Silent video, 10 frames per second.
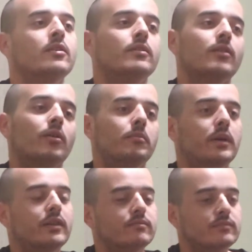So,
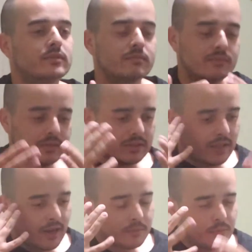but a
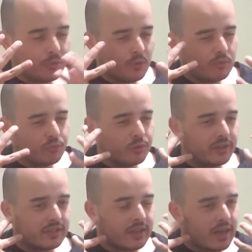lot of people don't
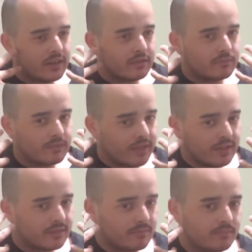really kind of
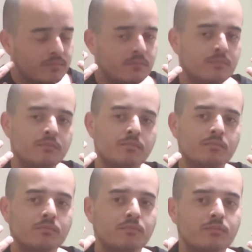get
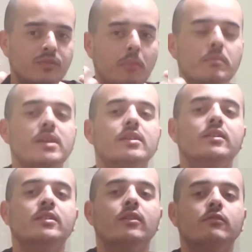the
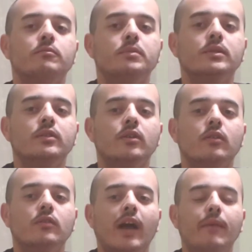meaning of you
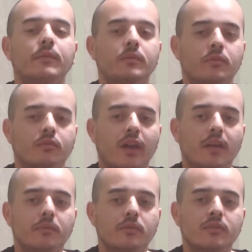know having
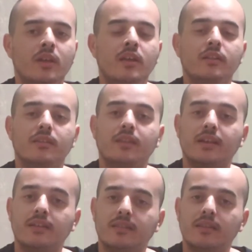subscribers because,
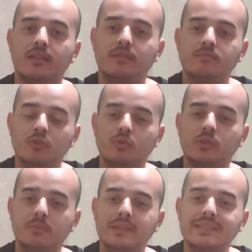like I said,
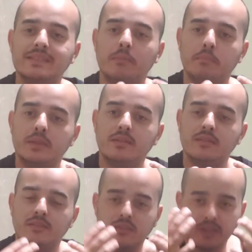YouTube is a
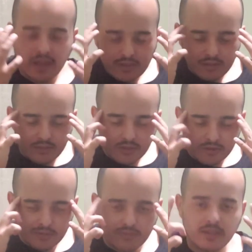business, so you gotta
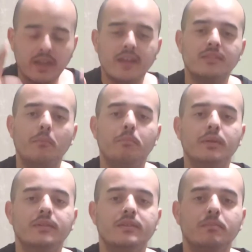think of it as a
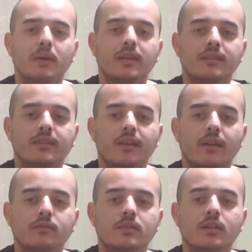business mindset.